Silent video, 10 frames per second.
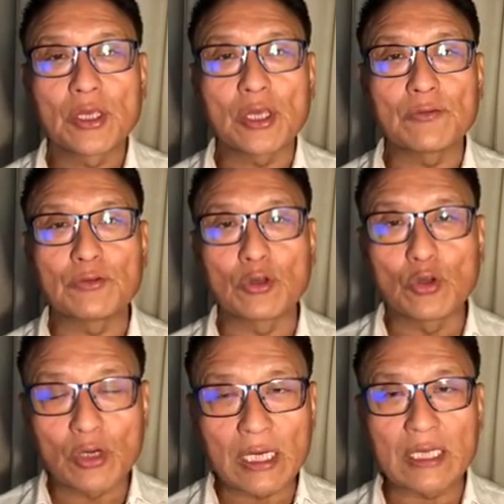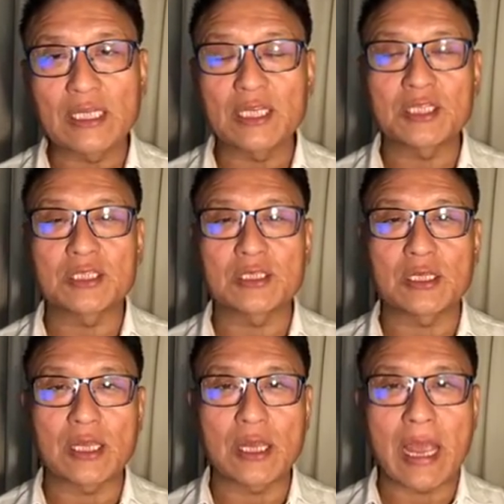If you look at these
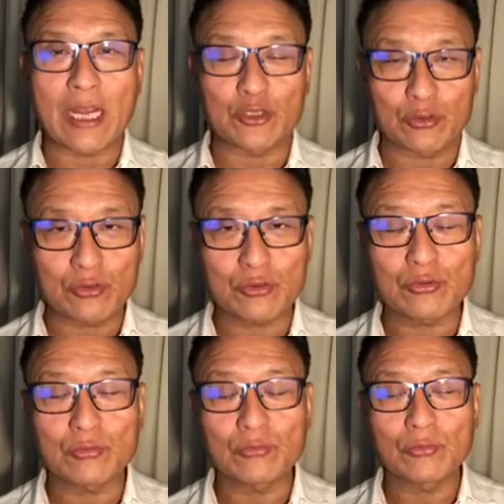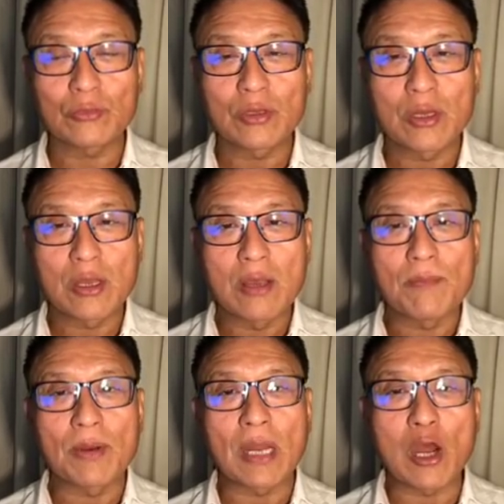actions,
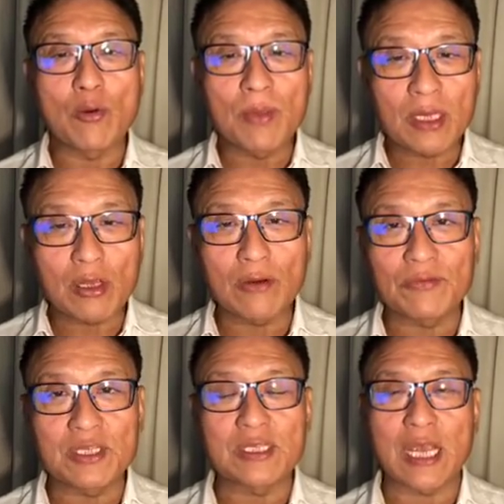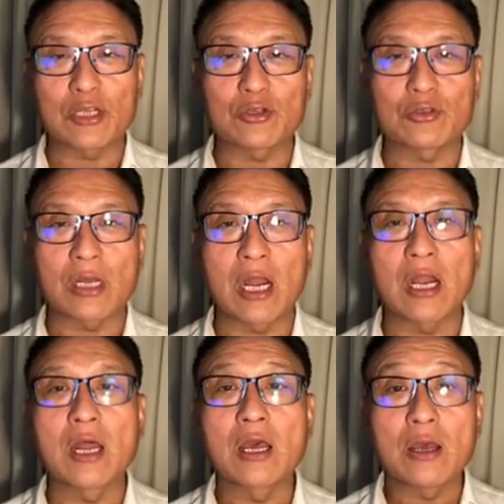but how many of these actions
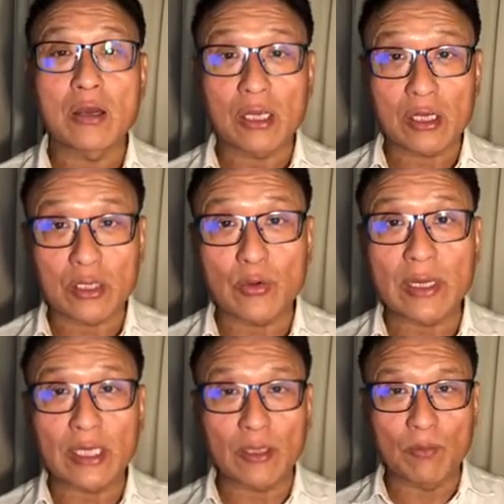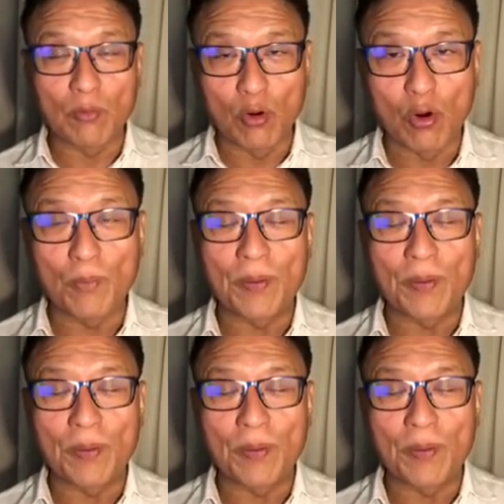are creating more